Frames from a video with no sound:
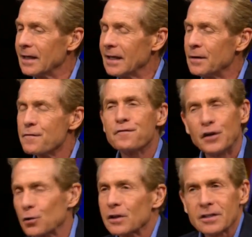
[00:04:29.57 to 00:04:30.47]
in
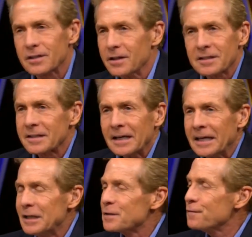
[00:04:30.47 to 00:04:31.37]
fearlessness. Mm-hmm.
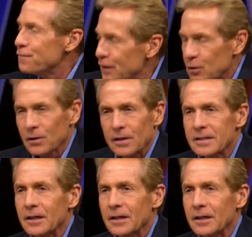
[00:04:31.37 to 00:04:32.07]
He is fearless. Oh, he's a